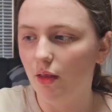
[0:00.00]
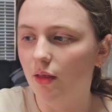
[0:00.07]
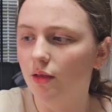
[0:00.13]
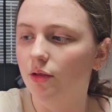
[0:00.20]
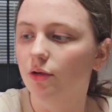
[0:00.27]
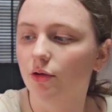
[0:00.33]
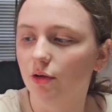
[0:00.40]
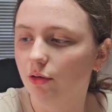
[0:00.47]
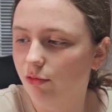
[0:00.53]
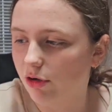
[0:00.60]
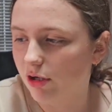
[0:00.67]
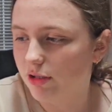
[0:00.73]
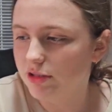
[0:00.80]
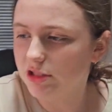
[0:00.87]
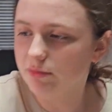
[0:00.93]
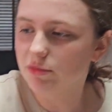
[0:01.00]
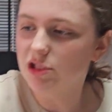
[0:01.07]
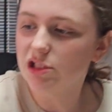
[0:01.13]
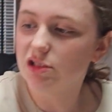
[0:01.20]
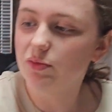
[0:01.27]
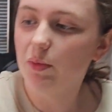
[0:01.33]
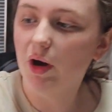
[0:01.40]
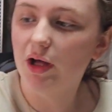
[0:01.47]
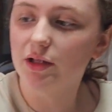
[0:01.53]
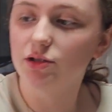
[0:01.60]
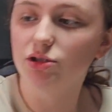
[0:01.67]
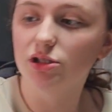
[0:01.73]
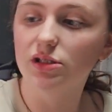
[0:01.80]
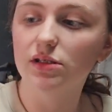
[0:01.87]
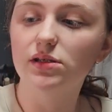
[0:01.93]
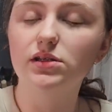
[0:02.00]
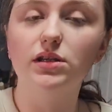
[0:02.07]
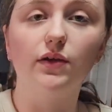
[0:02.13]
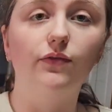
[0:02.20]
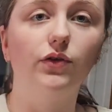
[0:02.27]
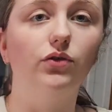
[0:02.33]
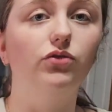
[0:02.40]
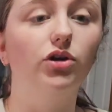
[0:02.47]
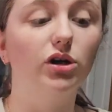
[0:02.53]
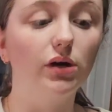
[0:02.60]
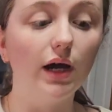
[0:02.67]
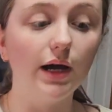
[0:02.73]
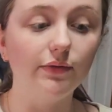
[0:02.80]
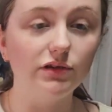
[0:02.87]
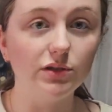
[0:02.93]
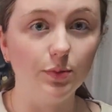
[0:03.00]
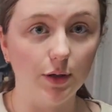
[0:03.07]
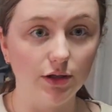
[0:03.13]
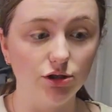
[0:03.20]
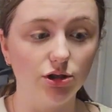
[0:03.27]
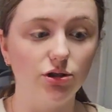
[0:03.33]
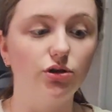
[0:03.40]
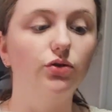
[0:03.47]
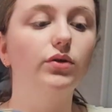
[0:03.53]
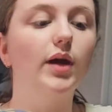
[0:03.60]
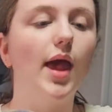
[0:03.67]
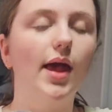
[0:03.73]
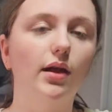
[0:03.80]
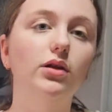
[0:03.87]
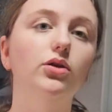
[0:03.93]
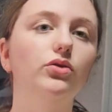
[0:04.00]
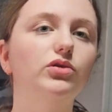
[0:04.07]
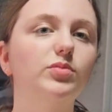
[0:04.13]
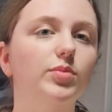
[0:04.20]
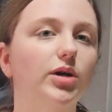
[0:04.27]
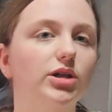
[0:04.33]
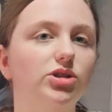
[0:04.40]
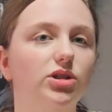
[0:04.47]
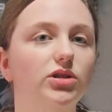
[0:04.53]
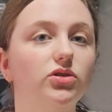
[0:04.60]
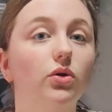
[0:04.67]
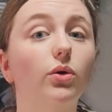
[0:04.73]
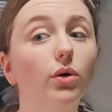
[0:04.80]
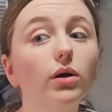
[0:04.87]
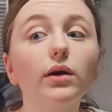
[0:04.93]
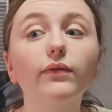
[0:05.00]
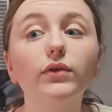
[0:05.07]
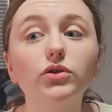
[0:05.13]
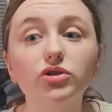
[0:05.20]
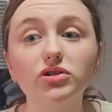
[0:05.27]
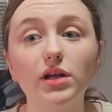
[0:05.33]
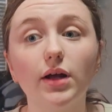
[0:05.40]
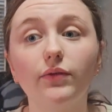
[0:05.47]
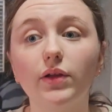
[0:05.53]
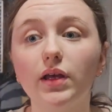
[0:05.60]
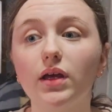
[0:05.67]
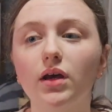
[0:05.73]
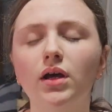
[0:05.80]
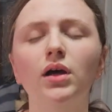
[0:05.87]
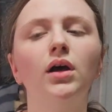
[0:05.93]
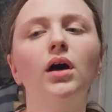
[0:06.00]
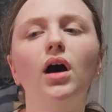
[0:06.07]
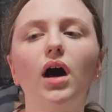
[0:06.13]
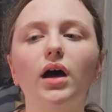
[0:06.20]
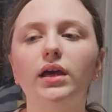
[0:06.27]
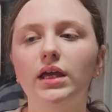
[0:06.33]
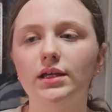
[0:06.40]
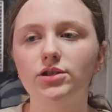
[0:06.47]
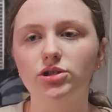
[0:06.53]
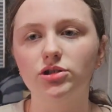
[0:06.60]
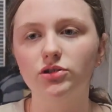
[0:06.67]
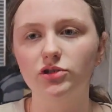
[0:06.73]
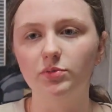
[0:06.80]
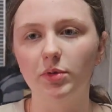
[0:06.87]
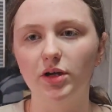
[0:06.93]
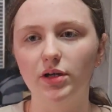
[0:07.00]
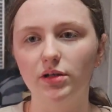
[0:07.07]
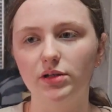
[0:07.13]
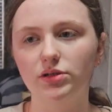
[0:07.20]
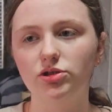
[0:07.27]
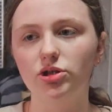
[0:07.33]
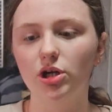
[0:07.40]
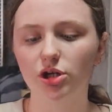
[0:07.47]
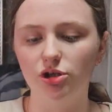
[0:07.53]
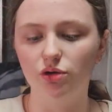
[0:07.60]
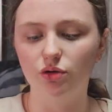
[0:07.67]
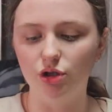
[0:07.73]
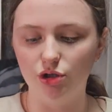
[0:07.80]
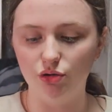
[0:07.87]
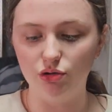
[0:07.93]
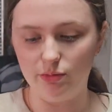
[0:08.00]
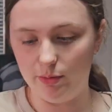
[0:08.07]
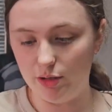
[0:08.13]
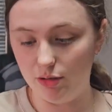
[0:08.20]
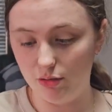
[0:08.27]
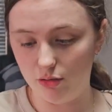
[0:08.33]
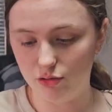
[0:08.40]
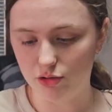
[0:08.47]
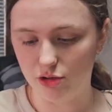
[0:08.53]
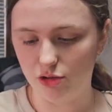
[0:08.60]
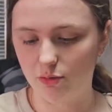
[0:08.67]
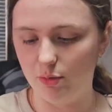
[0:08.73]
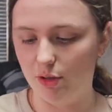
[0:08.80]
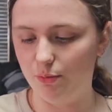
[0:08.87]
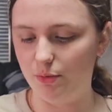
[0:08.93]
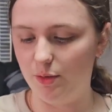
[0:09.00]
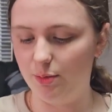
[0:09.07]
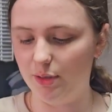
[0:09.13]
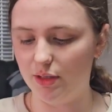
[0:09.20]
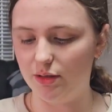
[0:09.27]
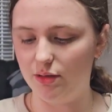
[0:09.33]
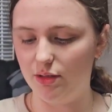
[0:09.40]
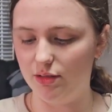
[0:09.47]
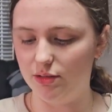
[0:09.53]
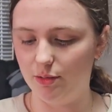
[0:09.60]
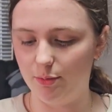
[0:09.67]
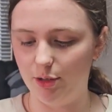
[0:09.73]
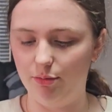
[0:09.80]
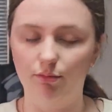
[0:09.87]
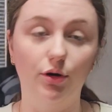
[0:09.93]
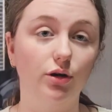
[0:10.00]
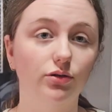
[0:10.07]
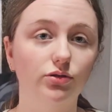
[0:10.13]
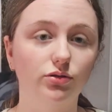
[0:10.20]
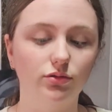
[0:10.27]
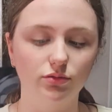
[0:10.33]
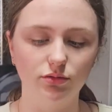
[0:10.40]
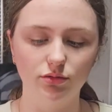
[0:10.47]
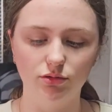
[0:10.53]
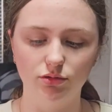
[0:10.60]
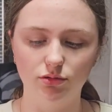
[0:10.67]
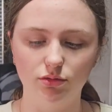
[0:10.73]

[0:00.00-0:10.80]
You're going to want some sponges. If you don't have sponges, you can use brushes, or if you just have like a kitchen sponge, you could use one of those too, but we picked these up at Michael's.